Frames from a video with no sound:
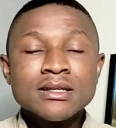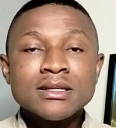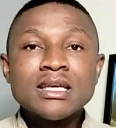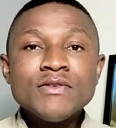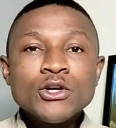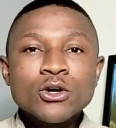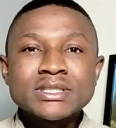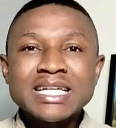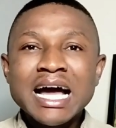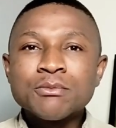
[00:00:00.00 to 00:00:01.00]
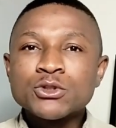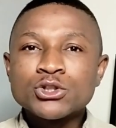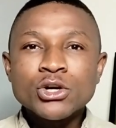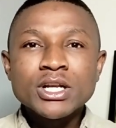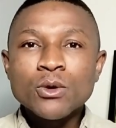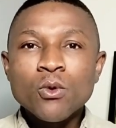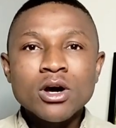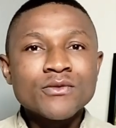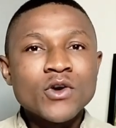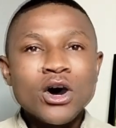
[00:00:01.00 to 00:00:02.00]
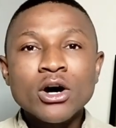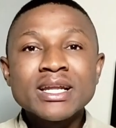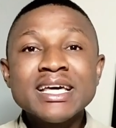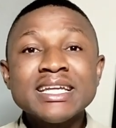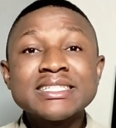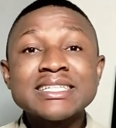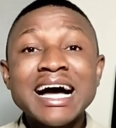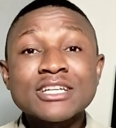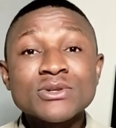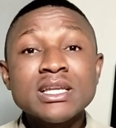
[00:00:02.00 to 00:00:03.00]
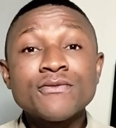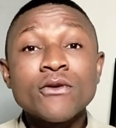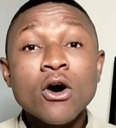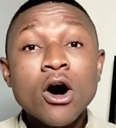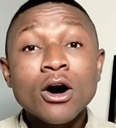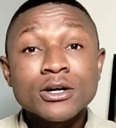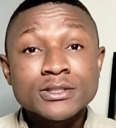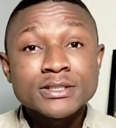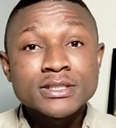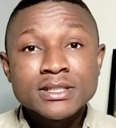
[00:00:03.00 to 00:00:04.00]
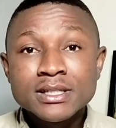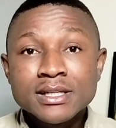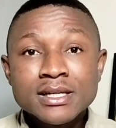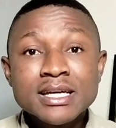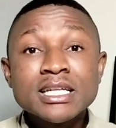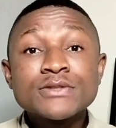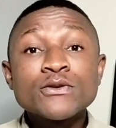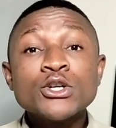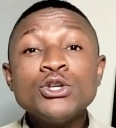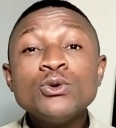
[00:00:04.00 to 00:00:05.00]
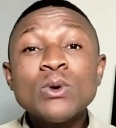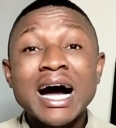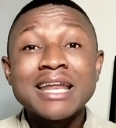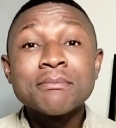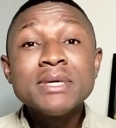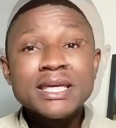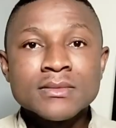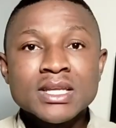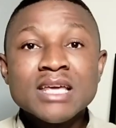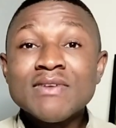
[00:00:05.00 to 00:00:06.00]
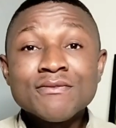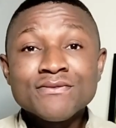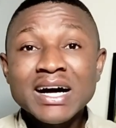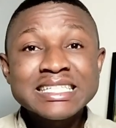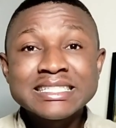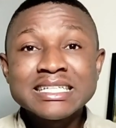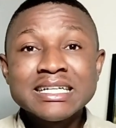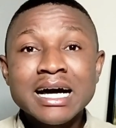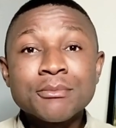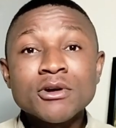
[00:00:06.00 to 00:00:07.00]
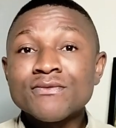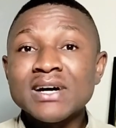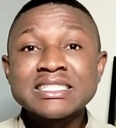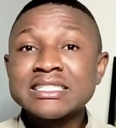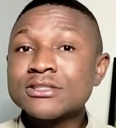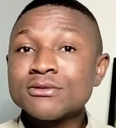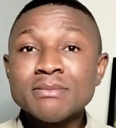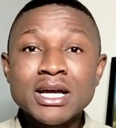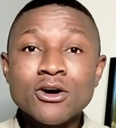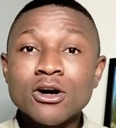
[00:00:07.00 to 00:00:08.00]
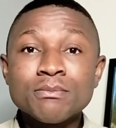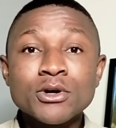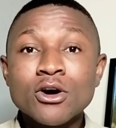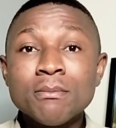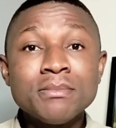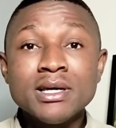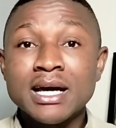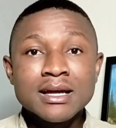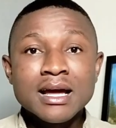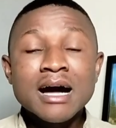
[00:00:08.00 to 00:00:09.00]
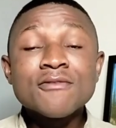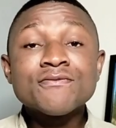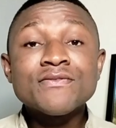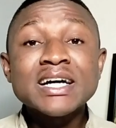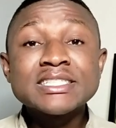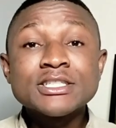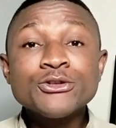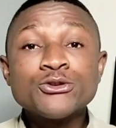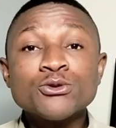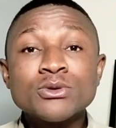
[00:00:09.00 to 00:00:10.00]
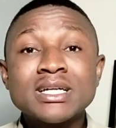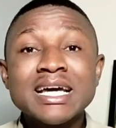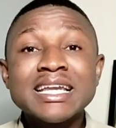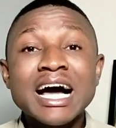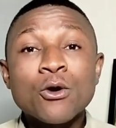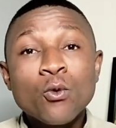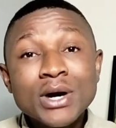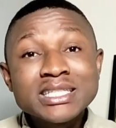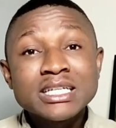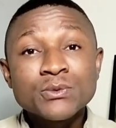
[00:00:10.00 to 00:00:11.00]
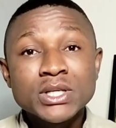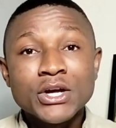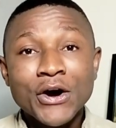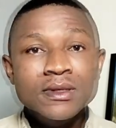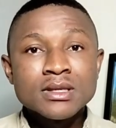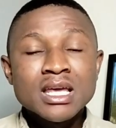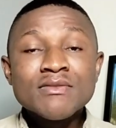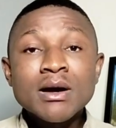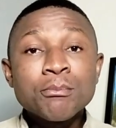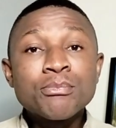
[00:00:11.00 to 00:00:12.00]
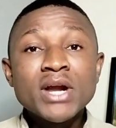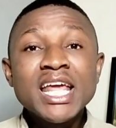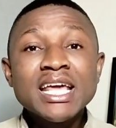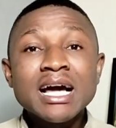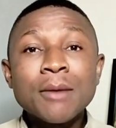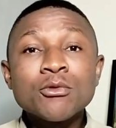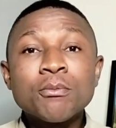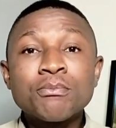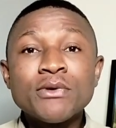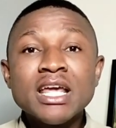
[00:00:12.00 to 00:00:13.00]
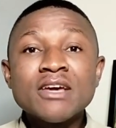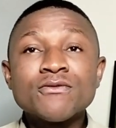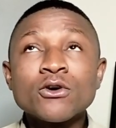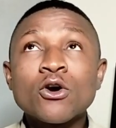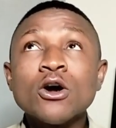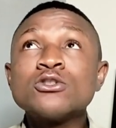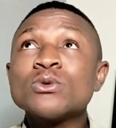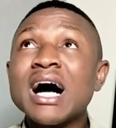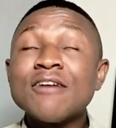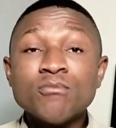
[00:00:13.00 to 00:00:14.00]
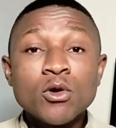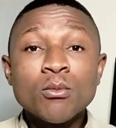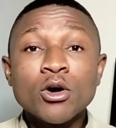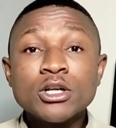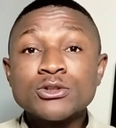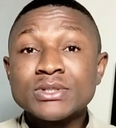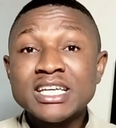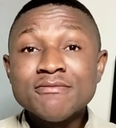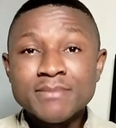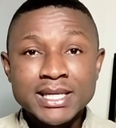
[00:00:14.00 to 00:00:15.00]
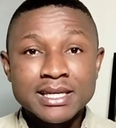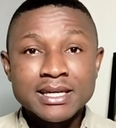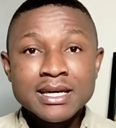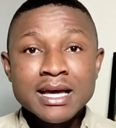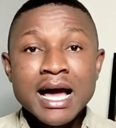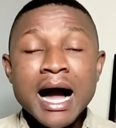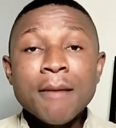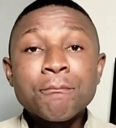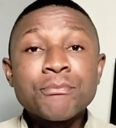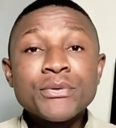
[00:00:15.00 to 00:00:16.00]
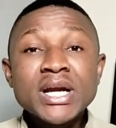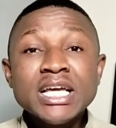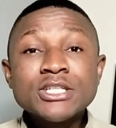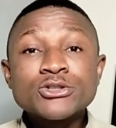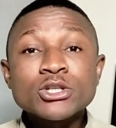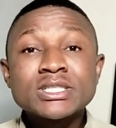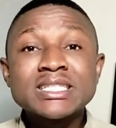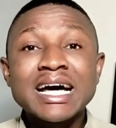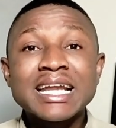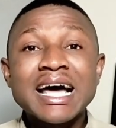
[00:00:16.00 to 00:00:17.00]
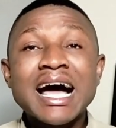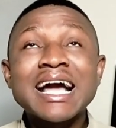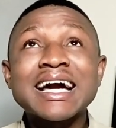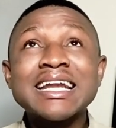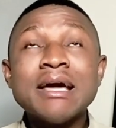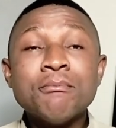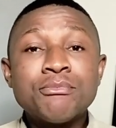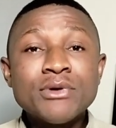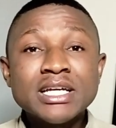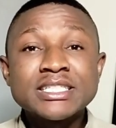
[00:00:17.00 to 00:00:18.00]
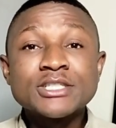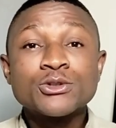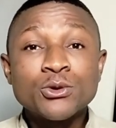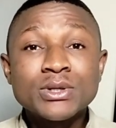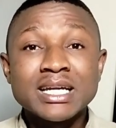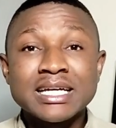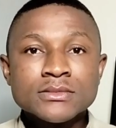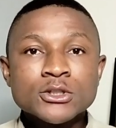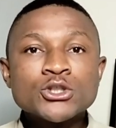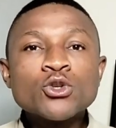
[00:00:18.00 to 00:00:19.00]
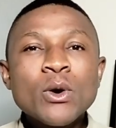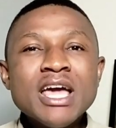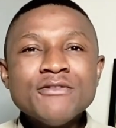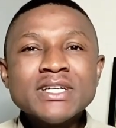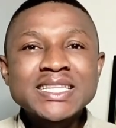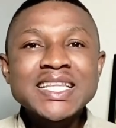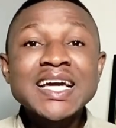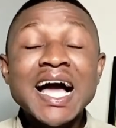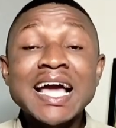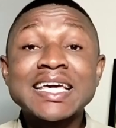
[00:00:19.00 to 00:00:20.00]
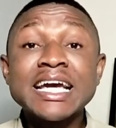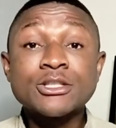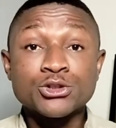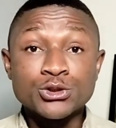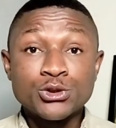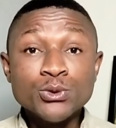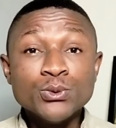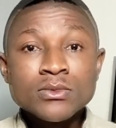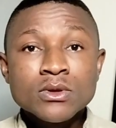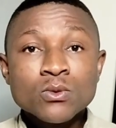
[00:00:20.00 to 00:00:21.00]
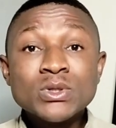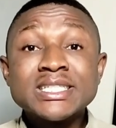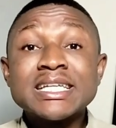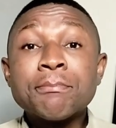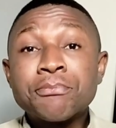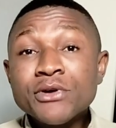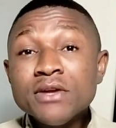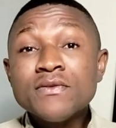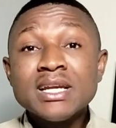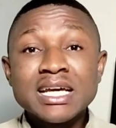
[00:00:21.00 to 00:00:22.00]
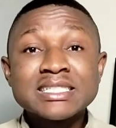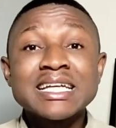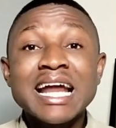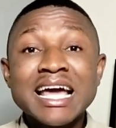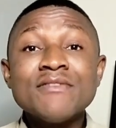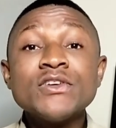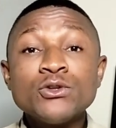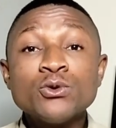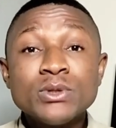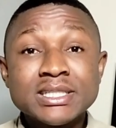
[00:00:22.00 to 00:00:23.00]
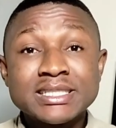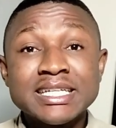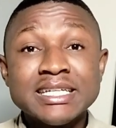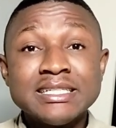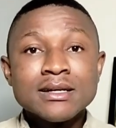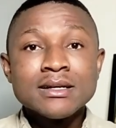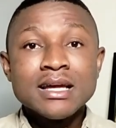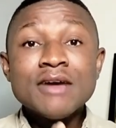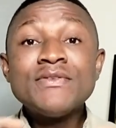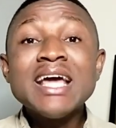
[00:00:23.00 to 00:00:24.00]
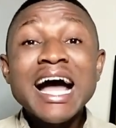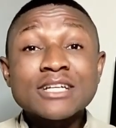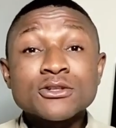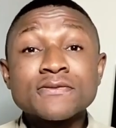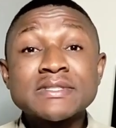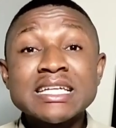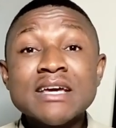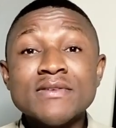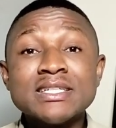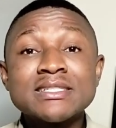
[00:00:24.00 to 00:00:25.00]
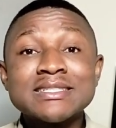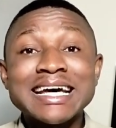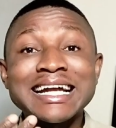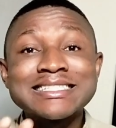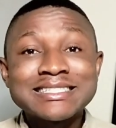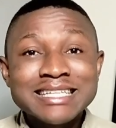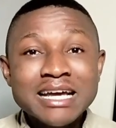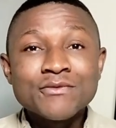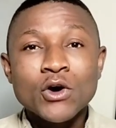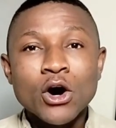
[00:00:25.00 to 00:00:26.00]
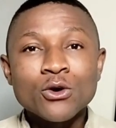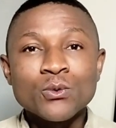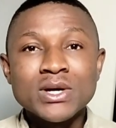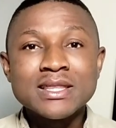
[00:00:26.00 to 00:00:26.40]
giving your time to study the Word of God, it is actually for us is for you and me. If I'm fasting, I'm not fasting to make God become bigger. I'm fasting to get acquainted with God. If I'm praying, I'm not praying for God to have more money to give me. I'm praying such that I can embrace His goodness. So everything I get to do, which is a privilege that I even do these things, every act of service that I serve God with,